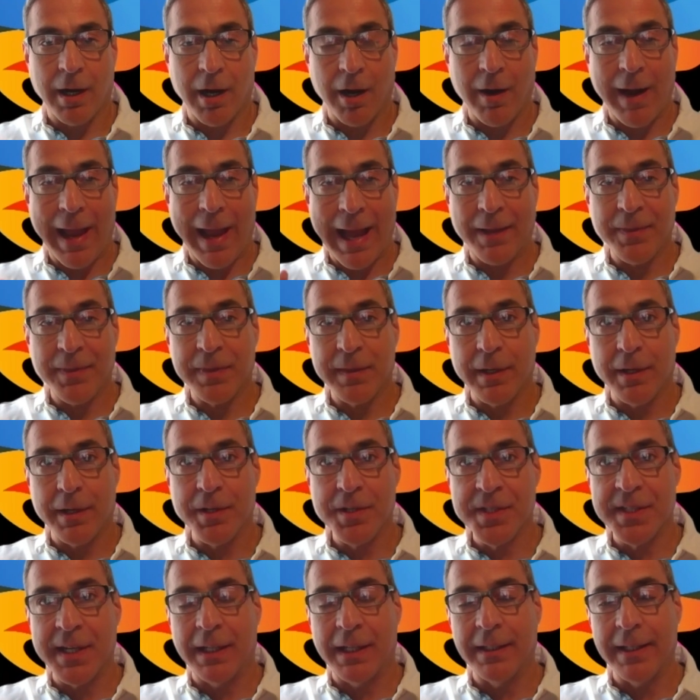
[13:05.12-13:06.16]
are out there
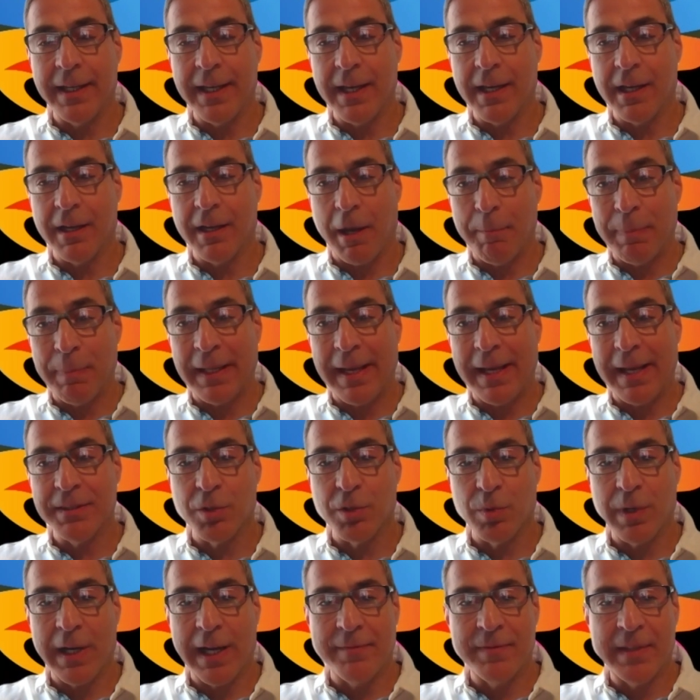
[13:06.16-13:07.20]
selling
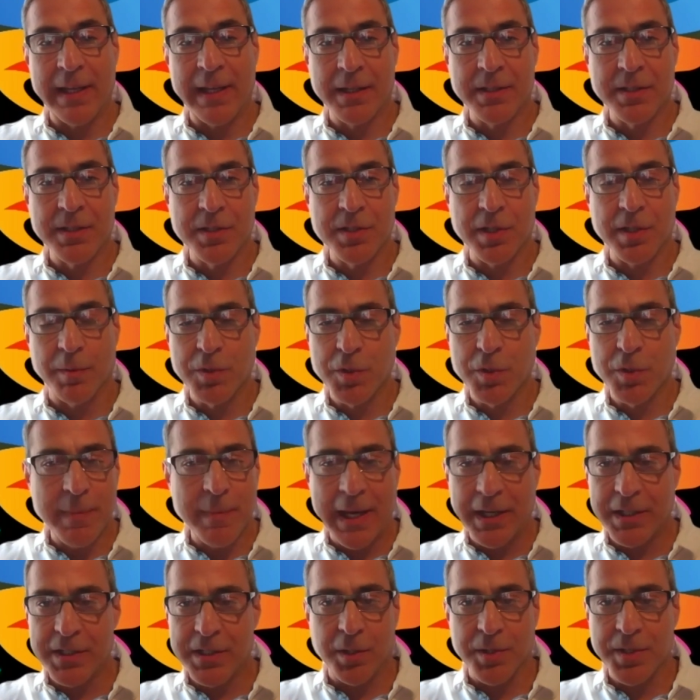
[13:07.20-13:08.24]
plant-derived exosomes, which
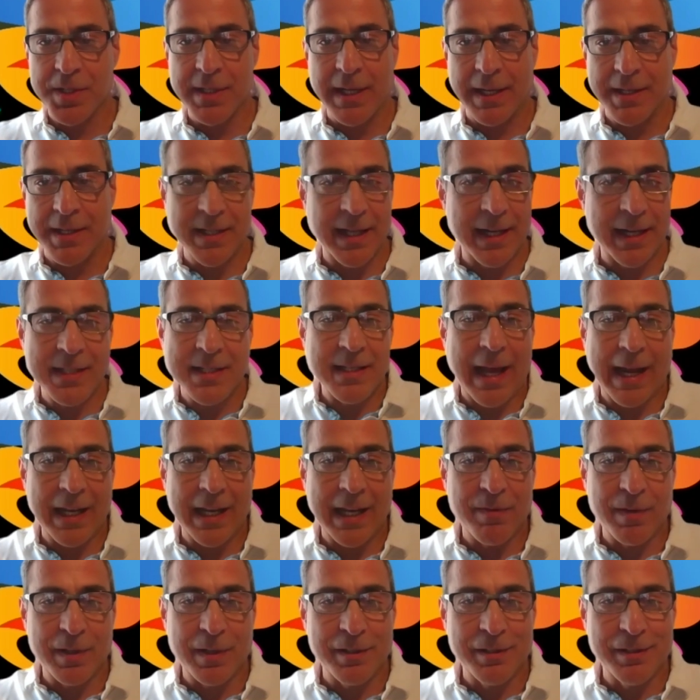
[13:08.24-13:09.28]
makes no sense. That's not
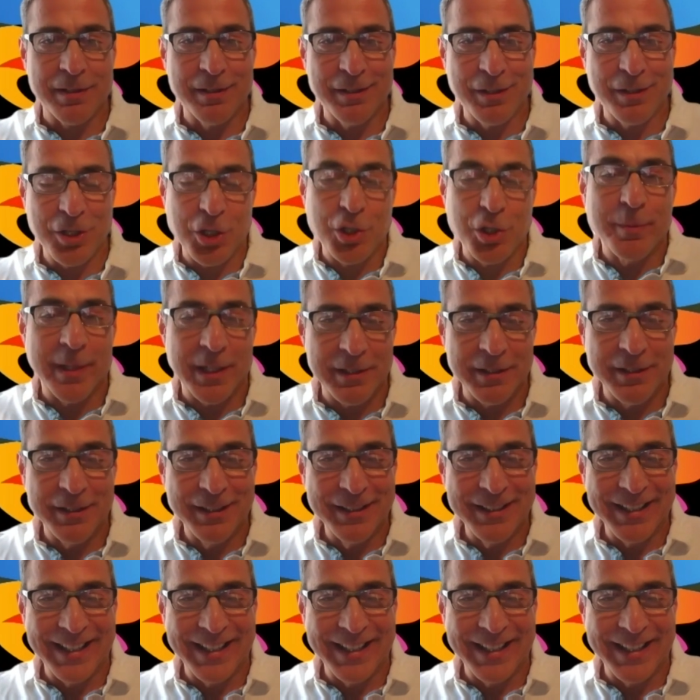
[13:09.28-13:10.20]
even human,